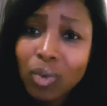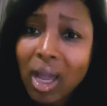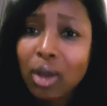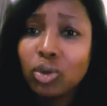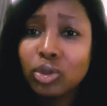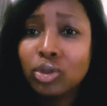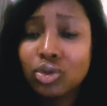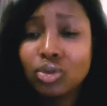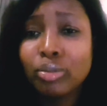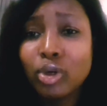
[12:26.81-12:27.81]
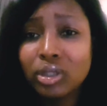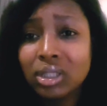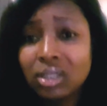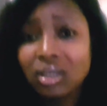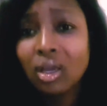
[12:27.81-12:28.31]
Why hold on to
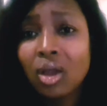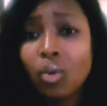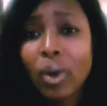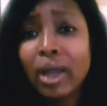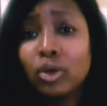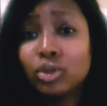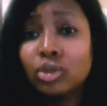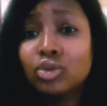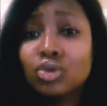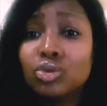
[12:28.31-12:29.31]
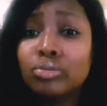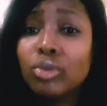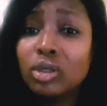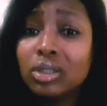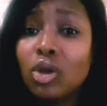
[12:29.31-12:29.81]
money? Why hold on to
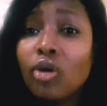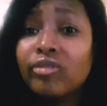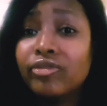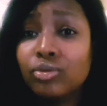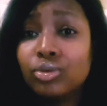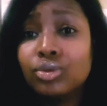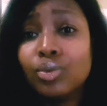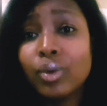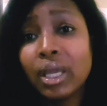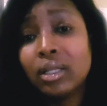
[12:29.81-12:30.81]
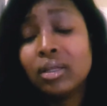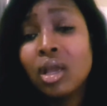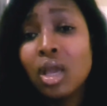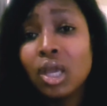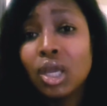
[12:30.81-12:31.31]
money or food when
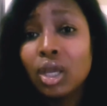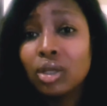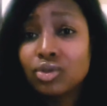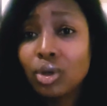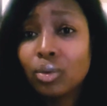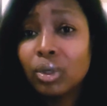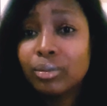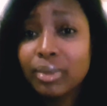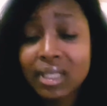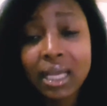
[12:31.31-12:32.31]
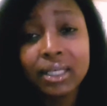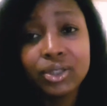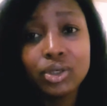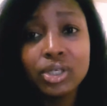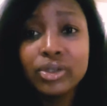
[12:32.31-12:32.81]
someone beside
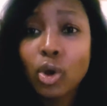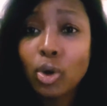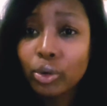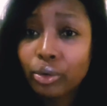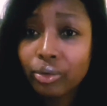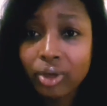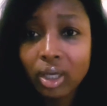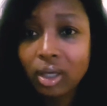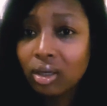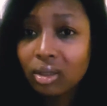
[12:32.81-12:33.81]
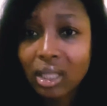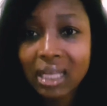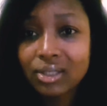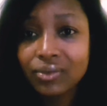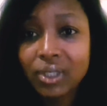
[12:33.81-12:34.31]
you is hungry?
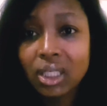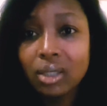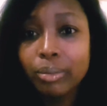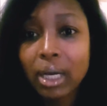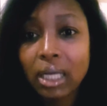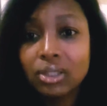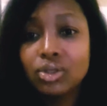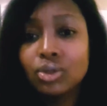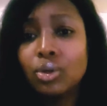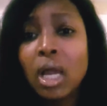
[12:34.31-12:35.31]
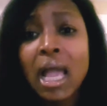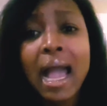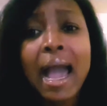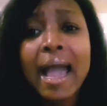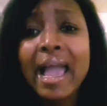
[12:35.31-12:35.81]
That's really bad. So
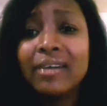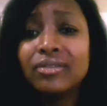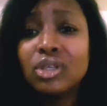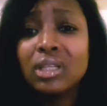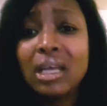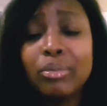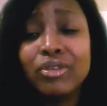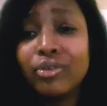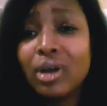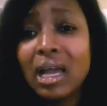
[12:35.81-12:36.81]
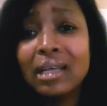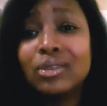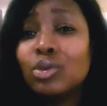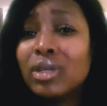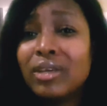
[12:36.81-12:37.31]
I have done that before. I
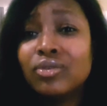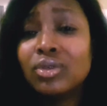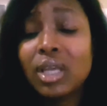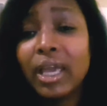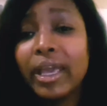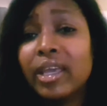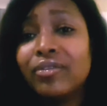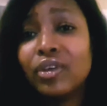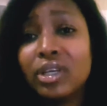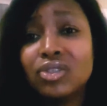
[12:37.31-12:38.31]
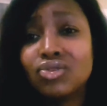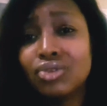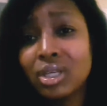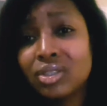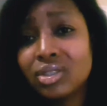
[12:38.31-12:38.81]
don't even care if you're a
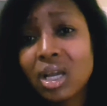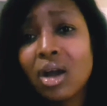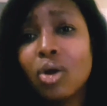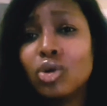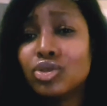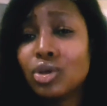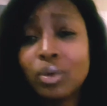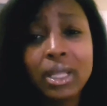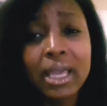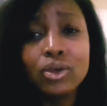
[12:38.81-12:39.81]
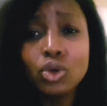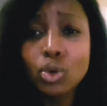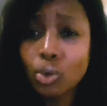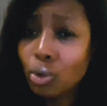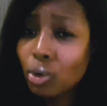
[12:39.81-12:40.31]
stranger or someone I
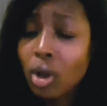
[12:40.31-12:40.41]
know.